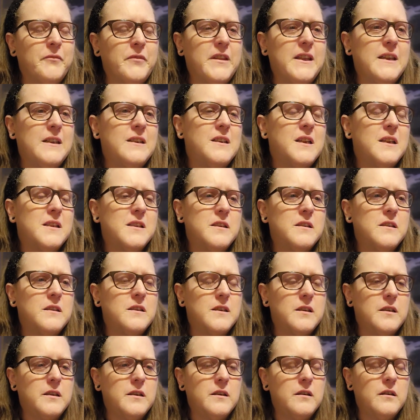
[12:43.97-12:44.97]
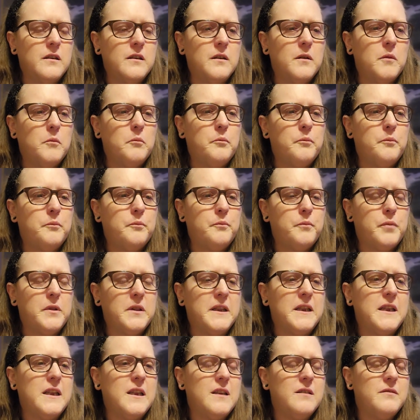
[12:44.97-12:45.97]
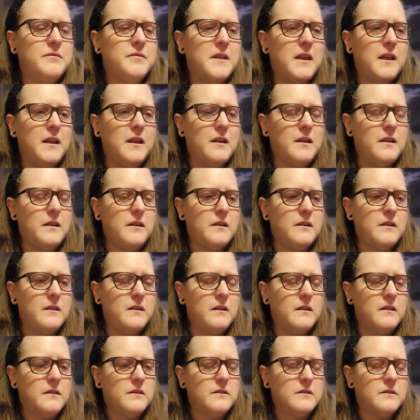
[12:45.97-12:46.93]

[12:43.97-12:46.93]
that doesn't believe in